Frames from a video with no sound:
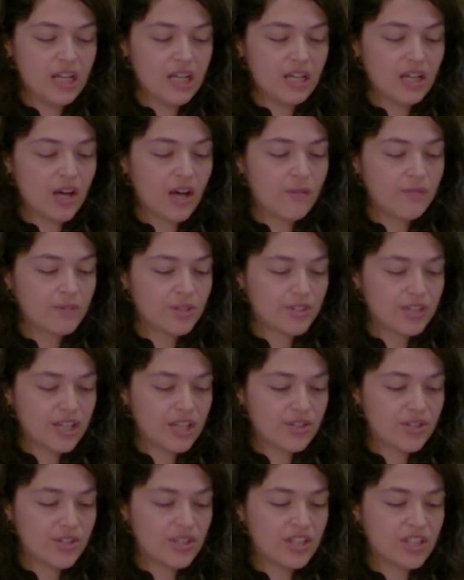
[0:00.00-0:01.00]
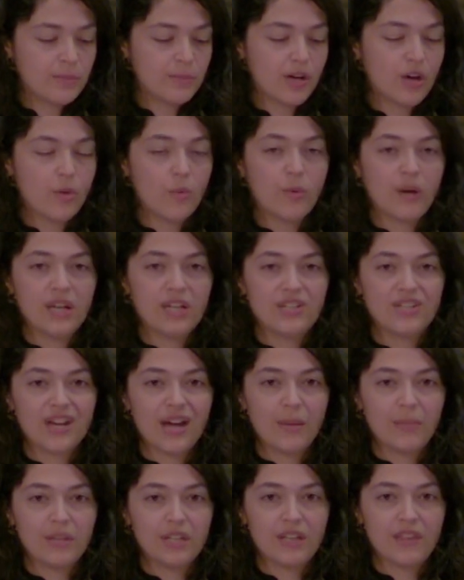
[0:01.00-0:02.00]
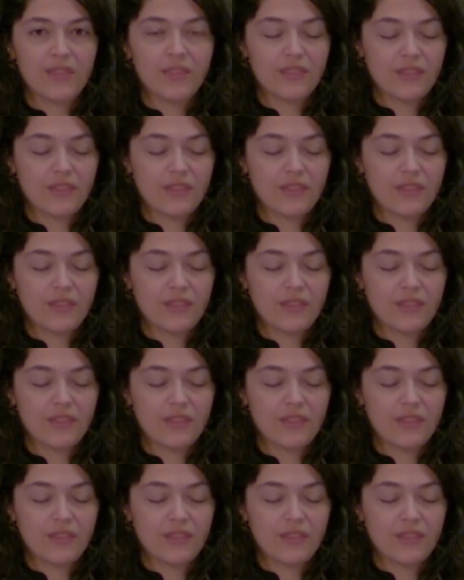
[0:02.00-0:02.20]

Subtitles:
in conversations about white dominant